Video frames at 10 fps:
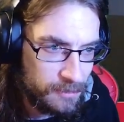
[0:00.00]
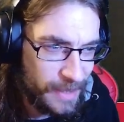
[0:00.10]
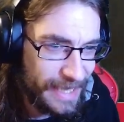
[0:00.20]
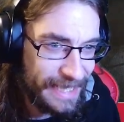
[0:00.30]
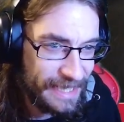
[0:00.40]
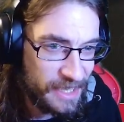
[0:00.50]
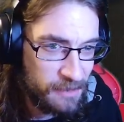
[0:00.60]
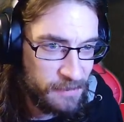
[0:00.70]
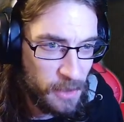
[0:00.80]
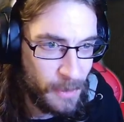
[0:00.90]
We can get a
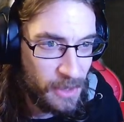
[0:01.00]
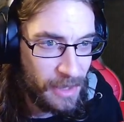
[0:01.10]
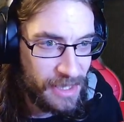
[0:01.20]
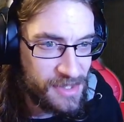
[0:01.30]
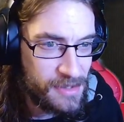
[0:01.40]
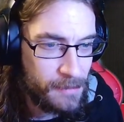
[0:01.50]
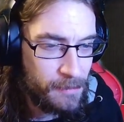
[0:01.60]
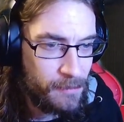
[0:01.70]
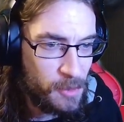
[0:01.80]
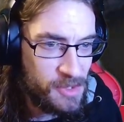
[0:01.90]
good view anyways.
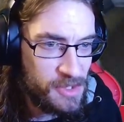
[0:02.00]
The Oops.